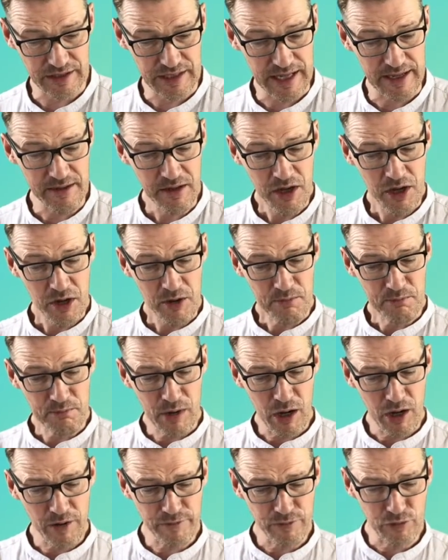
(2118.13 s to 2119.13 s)
And they
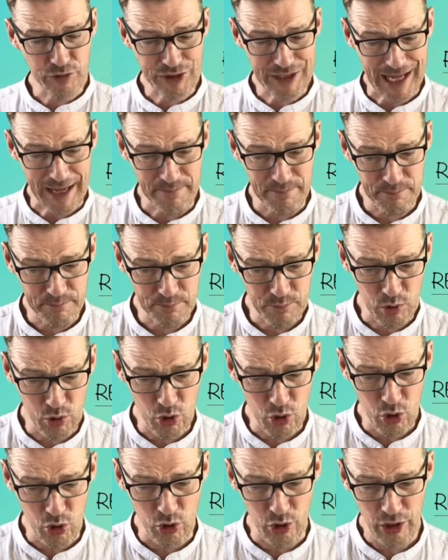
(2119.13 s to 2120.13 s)
marveled yet
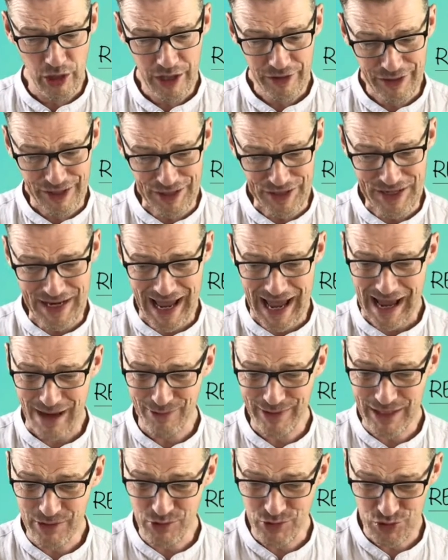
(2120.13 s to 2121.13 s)
more that
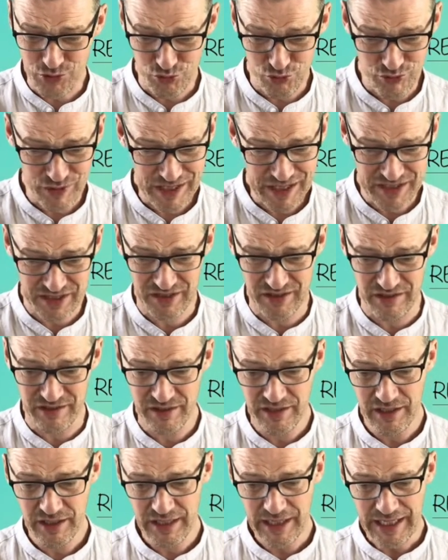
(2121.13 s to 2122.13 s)
now he was
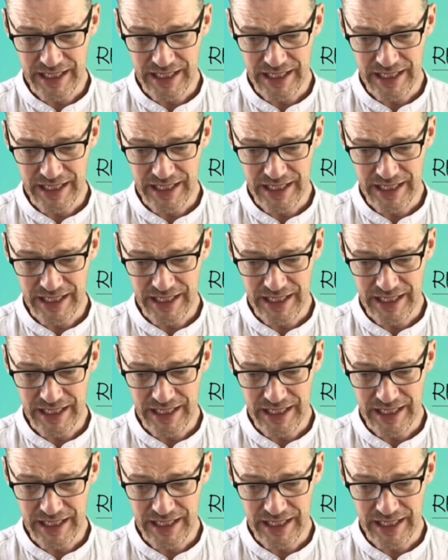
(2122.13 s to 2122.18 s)
risen,